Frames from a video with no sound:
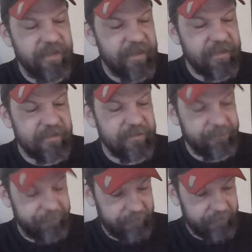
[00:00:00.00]
doesn't
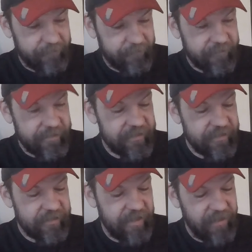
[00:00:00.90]

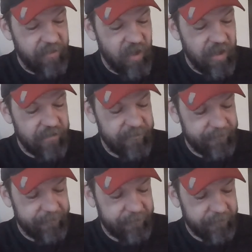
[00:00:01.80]
exist anymore.
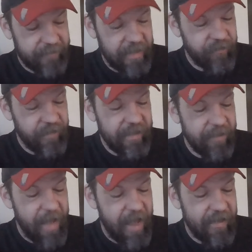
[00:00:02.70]
I tweeted
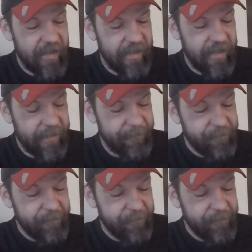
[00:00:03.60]
about it.